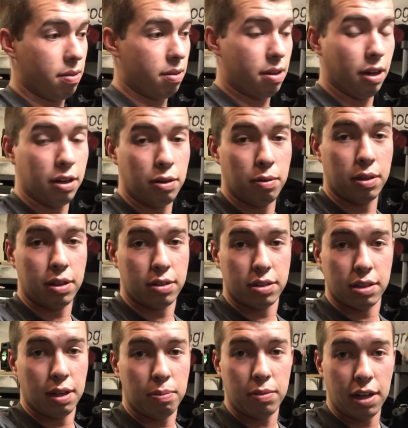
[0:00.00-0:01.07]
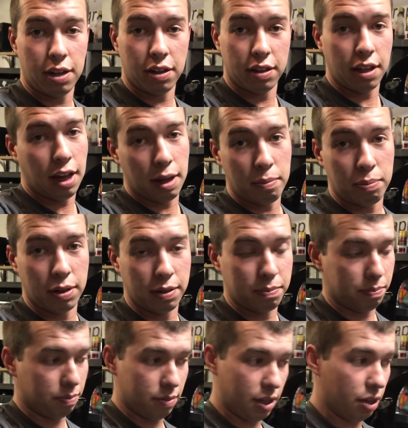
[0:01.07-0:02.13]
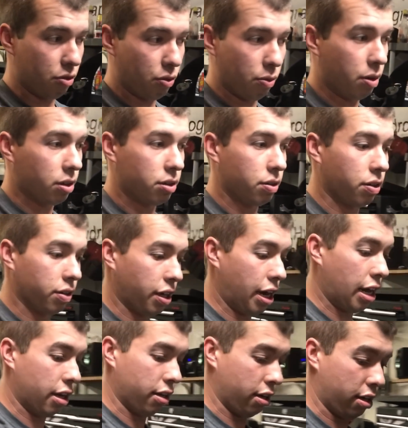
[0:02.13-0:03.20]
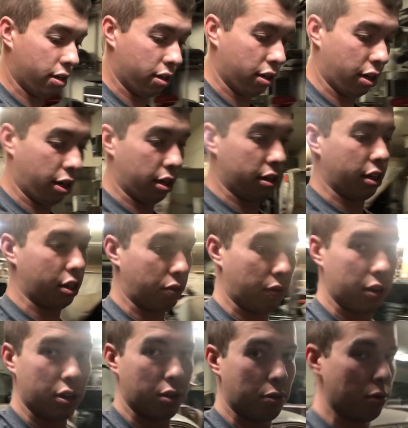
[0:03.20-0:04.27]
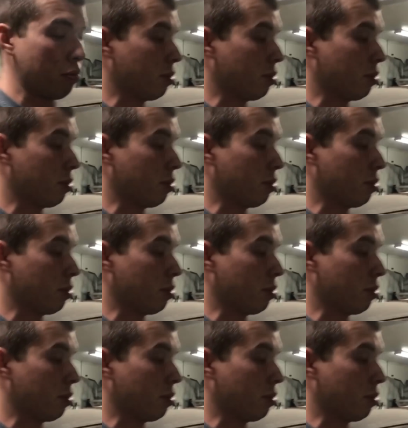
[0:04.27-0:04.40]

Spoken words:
tell you when there's an update on that. But thanks for watching all that, and next video will